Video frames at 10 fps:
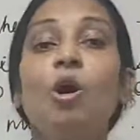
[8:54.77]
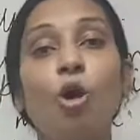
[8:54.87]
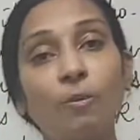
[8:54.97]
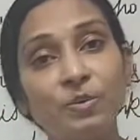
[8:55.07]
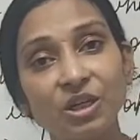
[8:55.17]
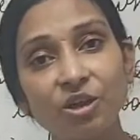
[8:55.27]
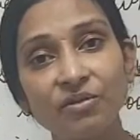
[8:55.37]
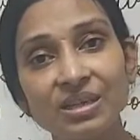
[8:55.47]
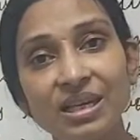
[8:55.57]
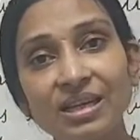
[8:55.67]

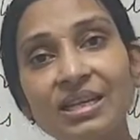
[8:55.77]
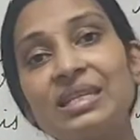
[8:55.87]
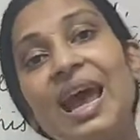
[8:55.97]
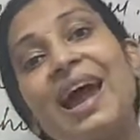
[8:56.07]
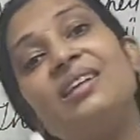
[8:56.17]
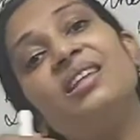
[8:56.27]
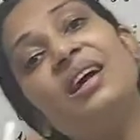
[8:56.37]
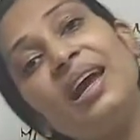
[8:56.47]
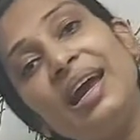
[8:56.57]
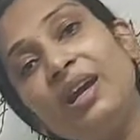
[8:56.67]
at
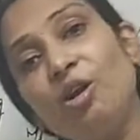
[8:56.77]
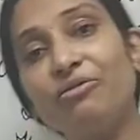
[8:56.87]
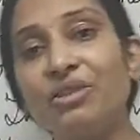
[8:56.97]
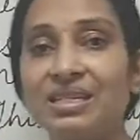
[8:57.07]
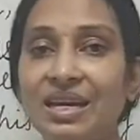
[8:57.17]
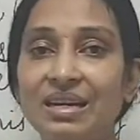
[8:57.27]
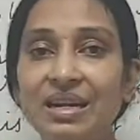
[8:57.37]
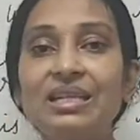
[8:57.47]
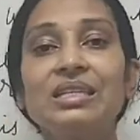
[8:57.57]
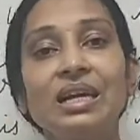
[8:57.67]
the end of the
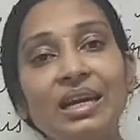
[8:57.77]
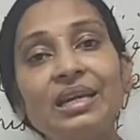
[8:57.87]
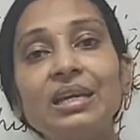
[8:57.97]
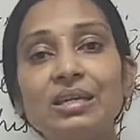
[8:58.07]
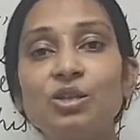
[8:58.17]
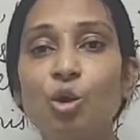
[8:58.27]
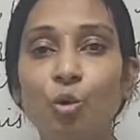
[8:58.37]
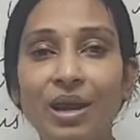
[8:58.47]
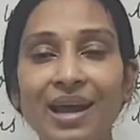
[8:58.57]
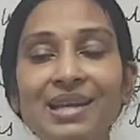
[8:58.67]
sentence, it is
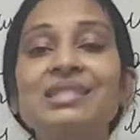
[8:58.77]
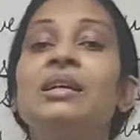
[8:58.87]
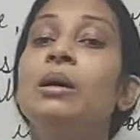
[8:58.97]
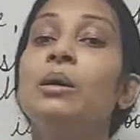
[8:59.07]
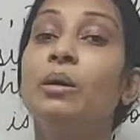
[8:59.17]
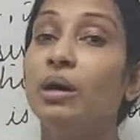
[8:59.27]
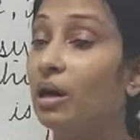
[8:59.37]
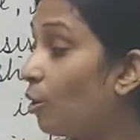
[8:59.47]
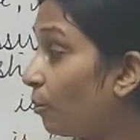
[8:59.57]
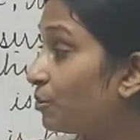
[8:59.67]
known as
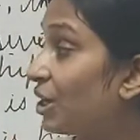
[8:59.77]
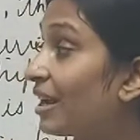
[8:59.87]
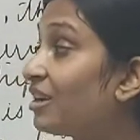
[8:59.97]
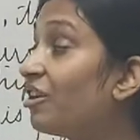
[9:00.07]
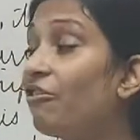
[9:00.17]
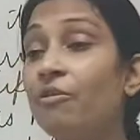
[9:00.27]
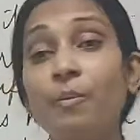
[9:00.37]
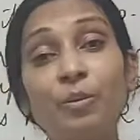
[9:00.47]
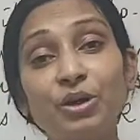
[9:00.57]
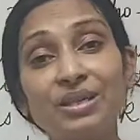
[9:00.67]
objective
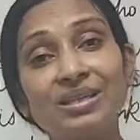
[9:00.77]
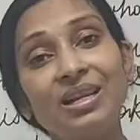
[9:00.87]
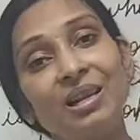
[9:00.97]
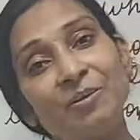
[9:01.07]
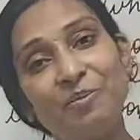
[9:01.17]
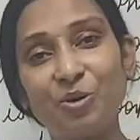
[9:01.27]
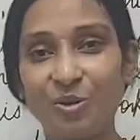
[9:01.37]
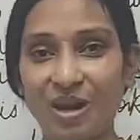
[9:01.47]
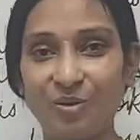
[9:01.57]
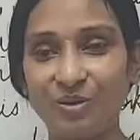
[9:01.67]
personal
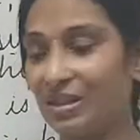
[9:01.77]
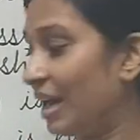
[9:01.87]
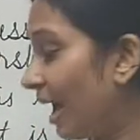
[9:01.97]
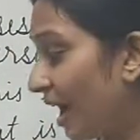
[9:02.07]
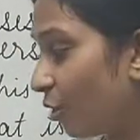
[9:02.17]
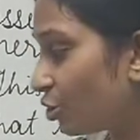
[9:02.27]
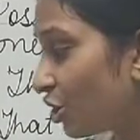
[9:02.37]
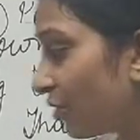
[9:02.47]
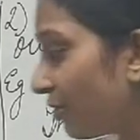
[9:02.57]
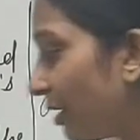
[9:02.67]
pronouns. How,
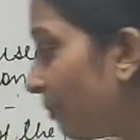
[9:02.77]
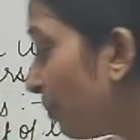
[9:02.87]
children?